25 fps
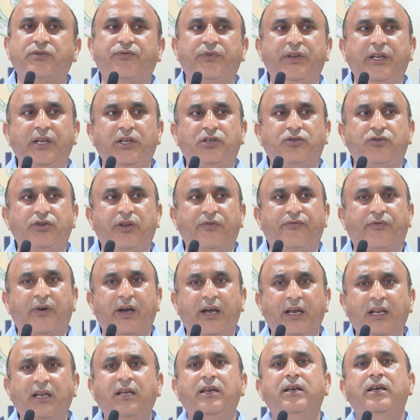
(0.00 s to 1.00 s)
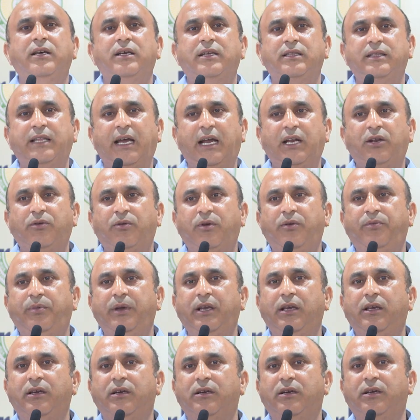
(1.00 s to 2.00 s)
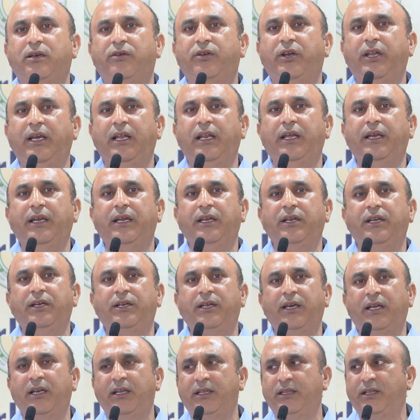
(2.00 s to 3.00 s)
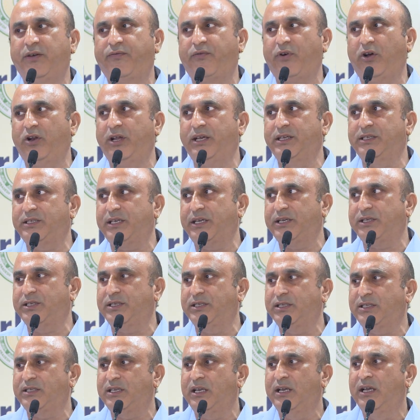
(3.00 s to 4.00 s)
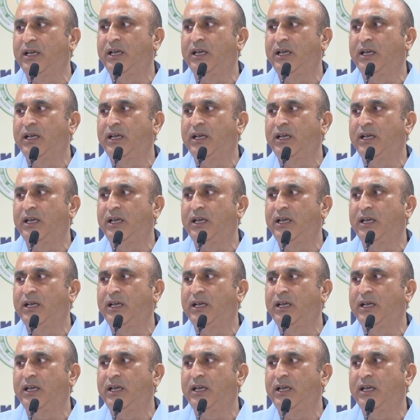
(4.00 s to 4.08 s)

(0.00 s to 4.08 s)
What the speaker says: we need to define, that will be dealing in detail in the following sections.